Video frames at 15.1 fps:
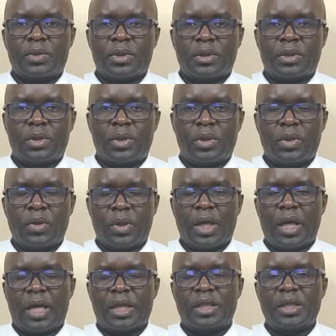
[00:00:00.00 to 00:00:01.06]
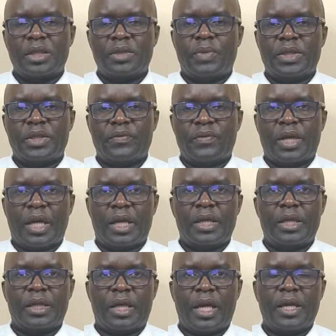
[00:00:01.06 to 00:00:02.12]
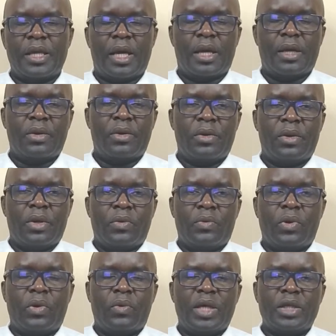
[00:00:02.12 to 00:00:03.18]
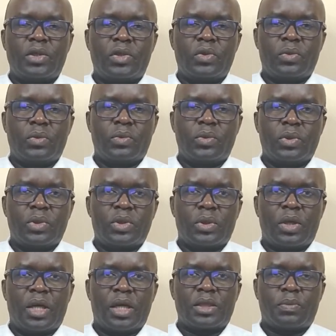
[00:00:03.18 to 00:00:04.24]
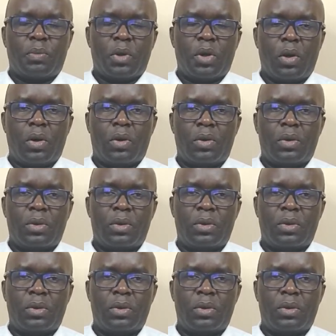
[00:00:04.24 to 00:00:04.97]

Looking at it specifically in Kenya, we'll want to explore